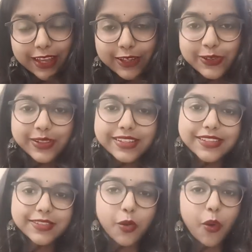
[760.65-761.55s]
So this
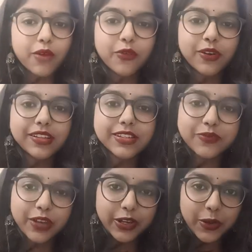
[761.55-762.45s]
is all for this
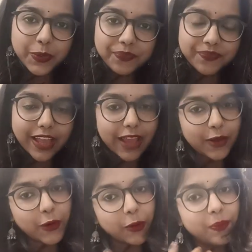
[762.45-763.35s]
video. I
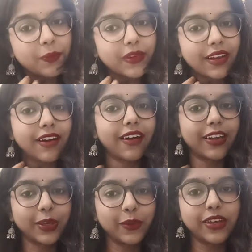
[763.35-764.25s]
hope
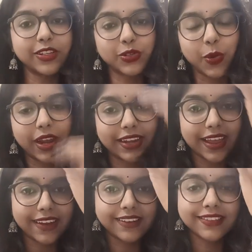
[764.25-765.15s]
you enjoyed,
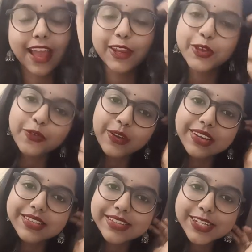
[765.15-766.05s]
and thank you for
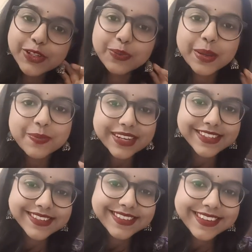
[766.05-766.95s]
listening to me
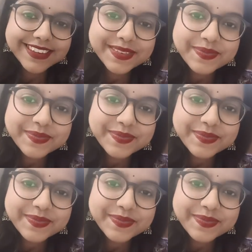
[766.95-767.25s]
patiently.